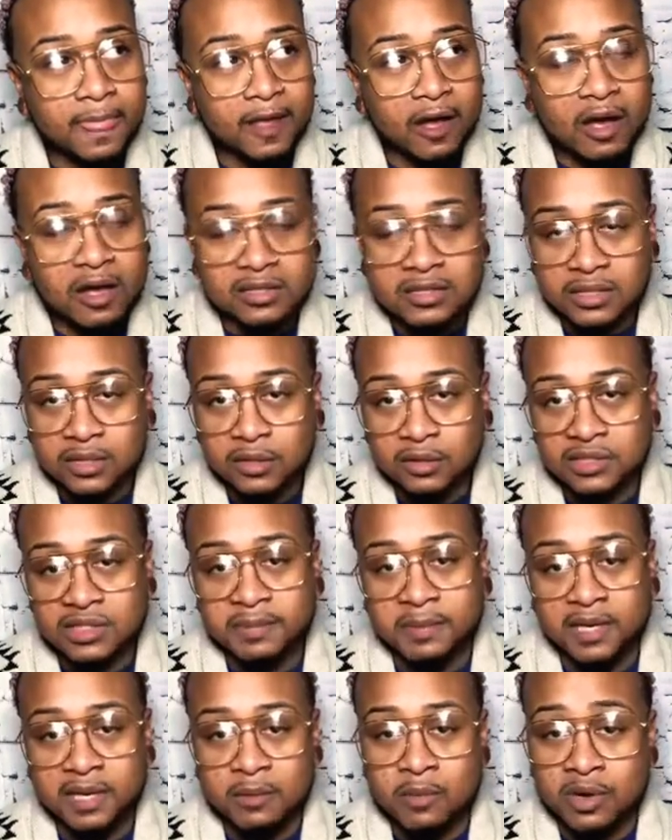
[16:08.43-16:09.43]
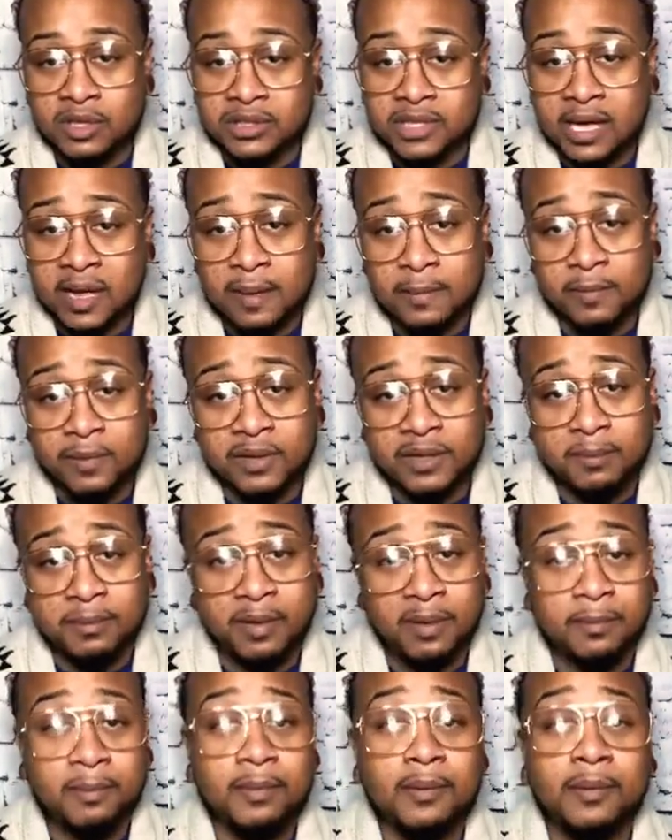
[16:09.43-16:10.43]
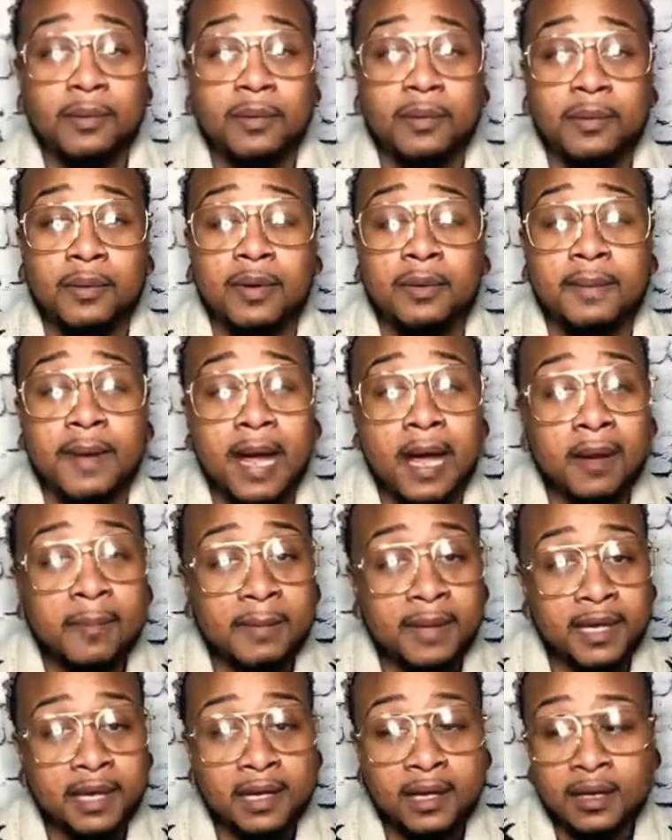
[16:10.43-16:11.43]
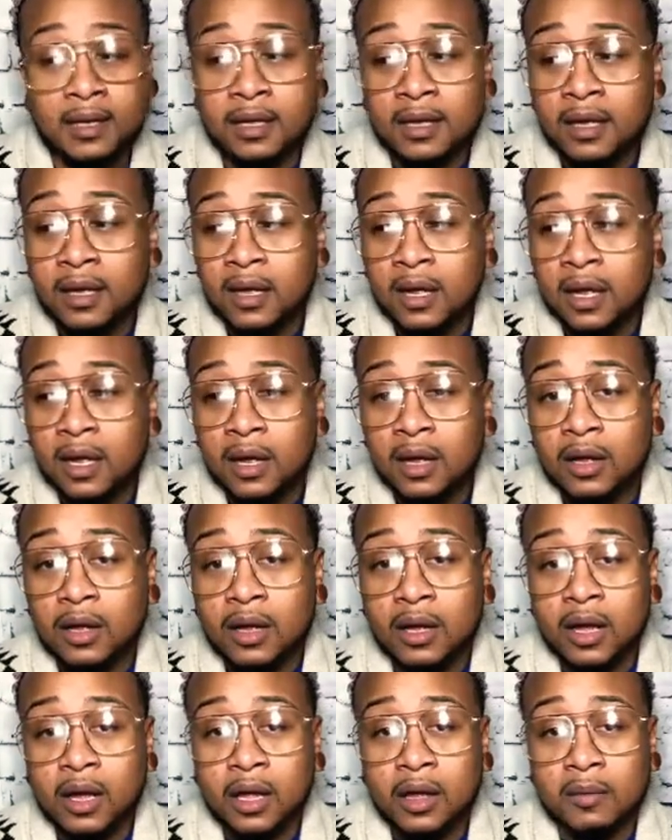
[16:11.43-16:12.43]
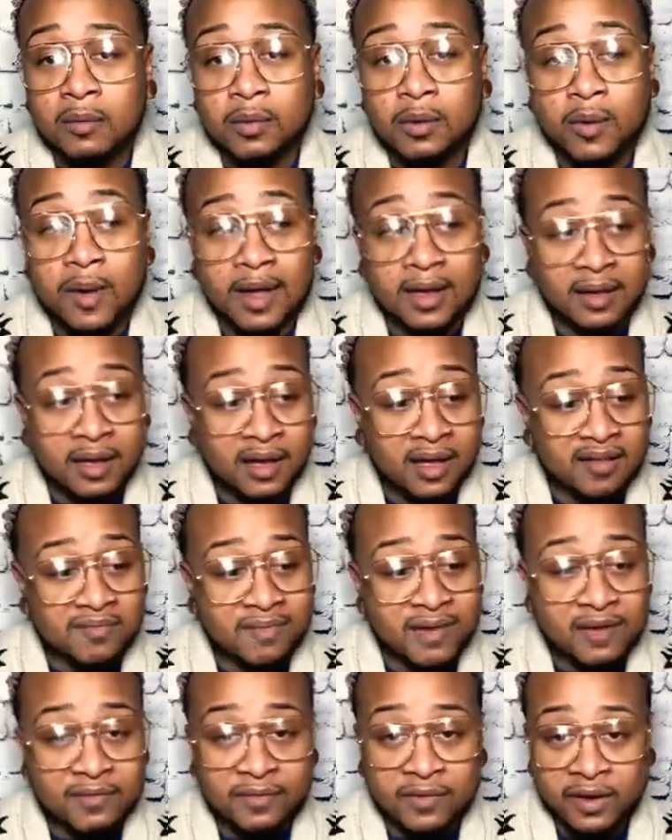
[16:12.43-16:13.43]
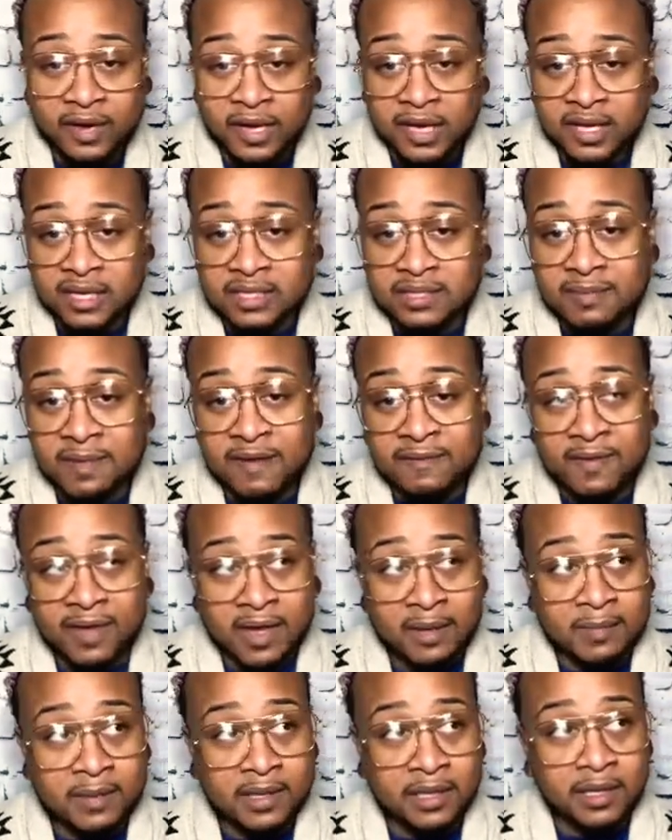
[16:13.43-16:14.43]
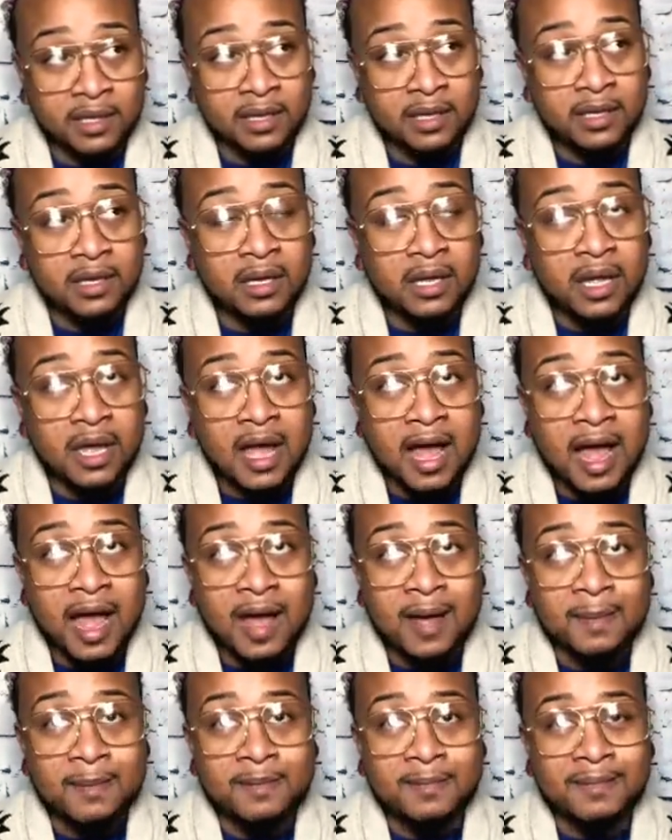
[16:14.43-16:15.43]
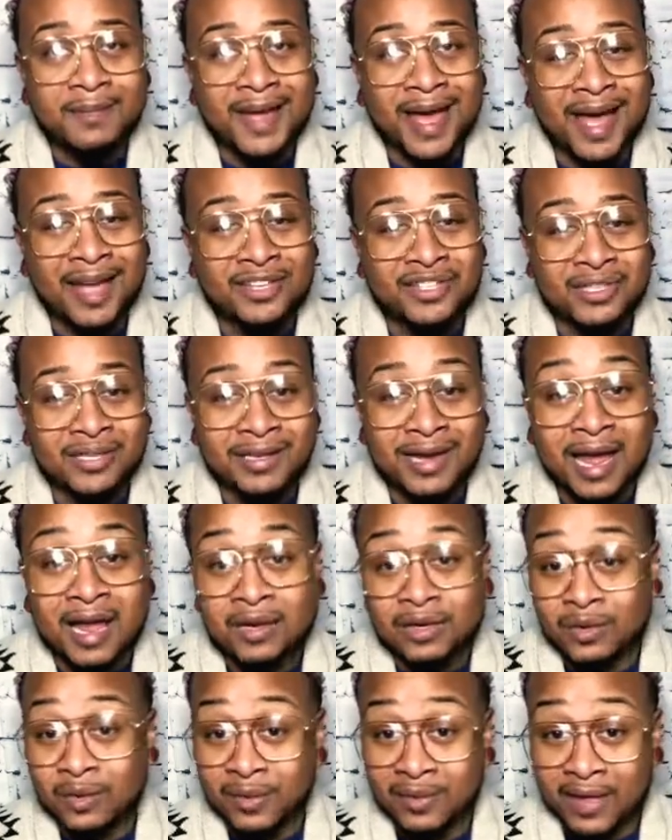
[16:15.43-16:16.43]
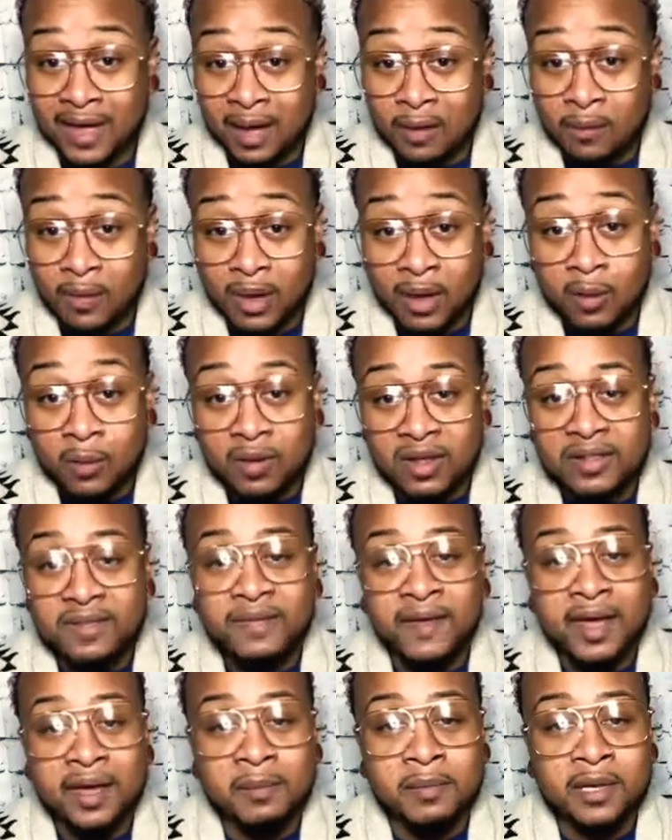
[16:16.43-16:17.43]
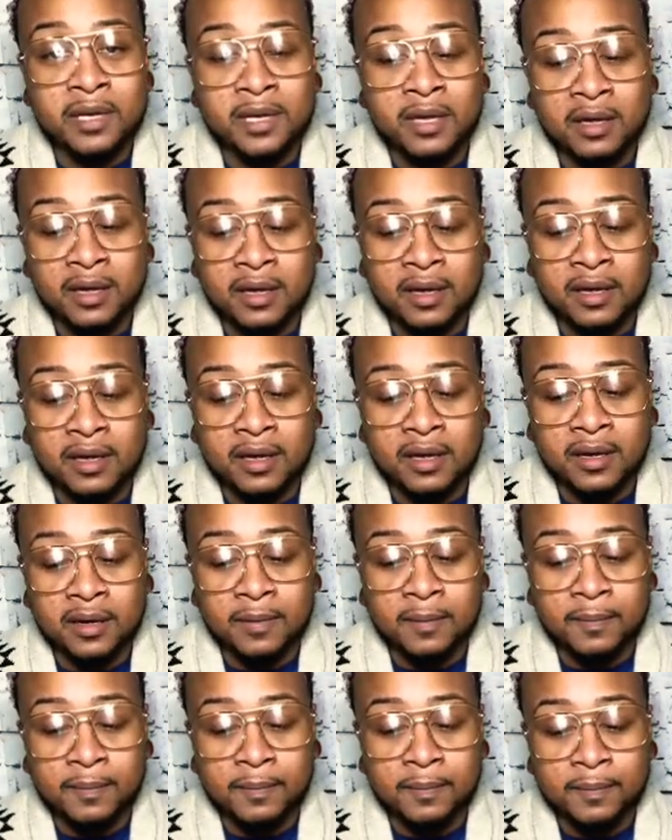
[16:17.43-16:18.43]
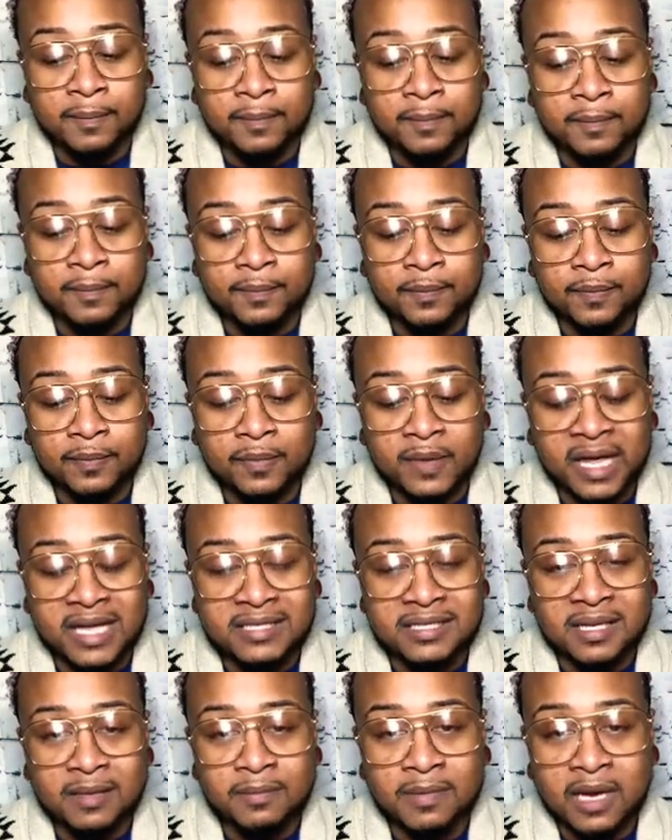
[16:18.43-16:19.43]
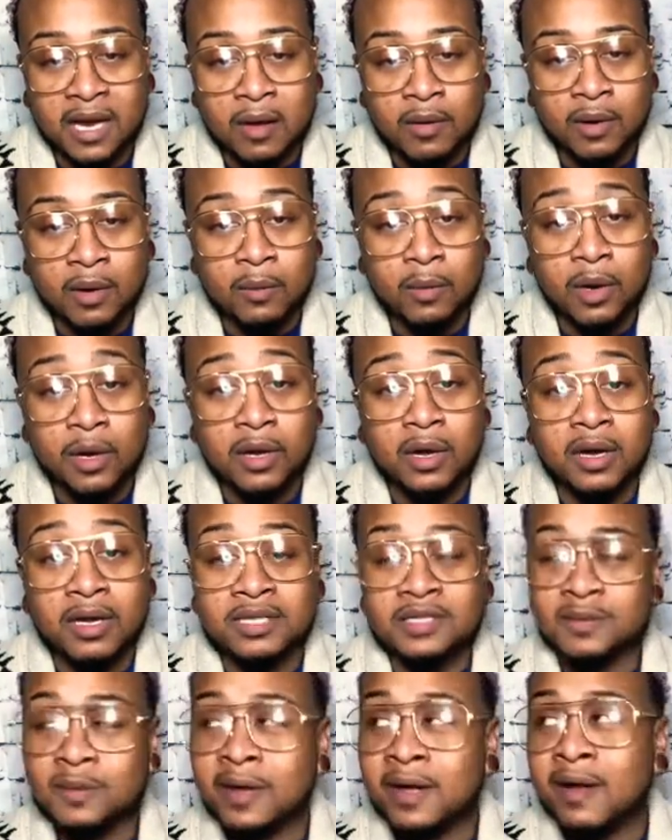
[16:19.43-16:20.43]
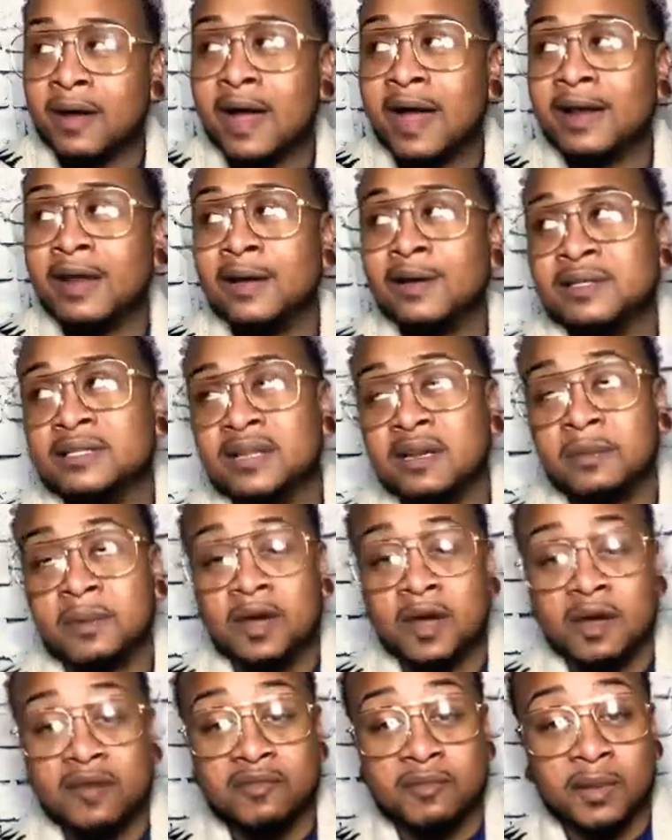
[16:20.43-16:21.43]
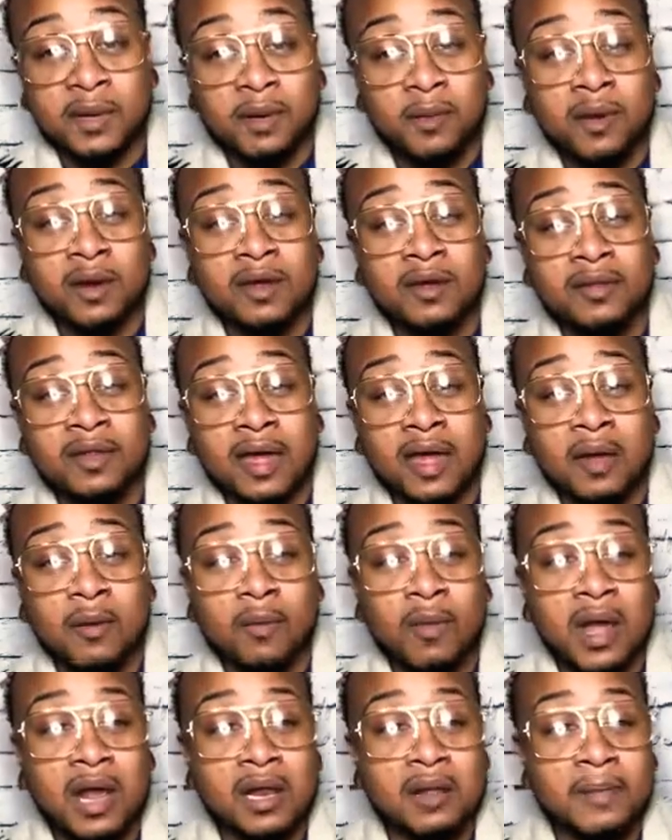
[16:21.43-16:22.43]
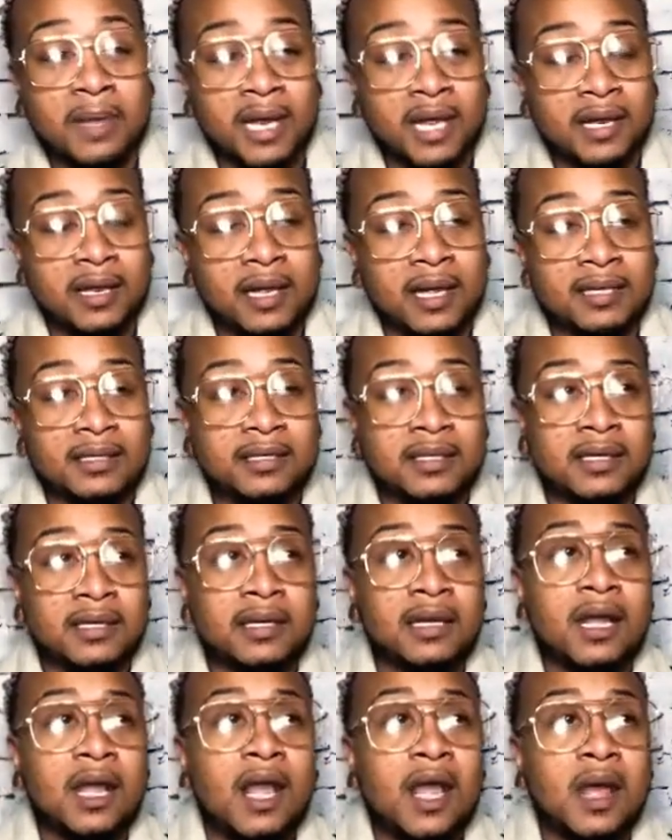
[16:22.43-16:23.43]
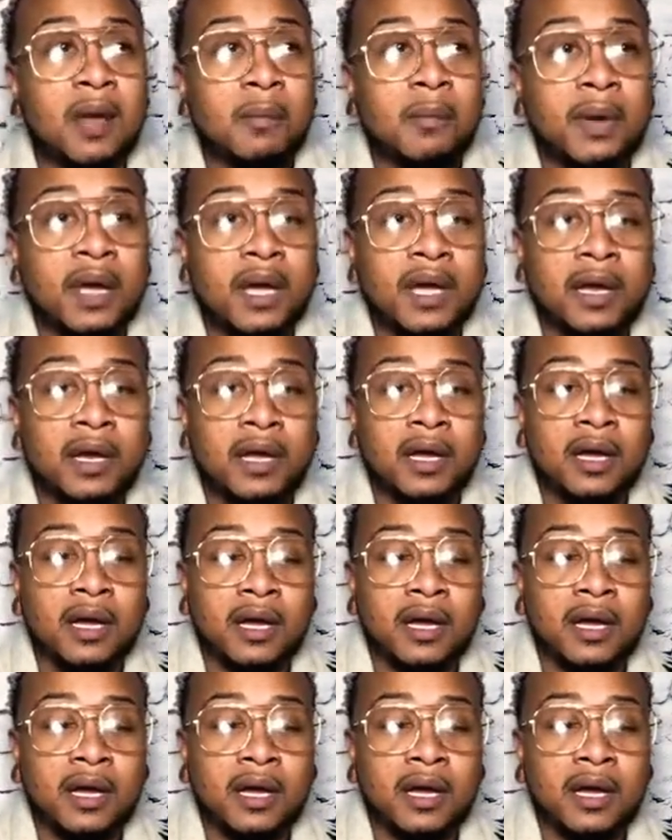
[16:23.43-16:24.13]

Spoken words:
Also spending more time with the people around me, who I love, my friends, my family. I'm actually not doing that well with family. That's something I want to work on as well. I know it's going to be hard for me to work on that while I'm in Atlanta, but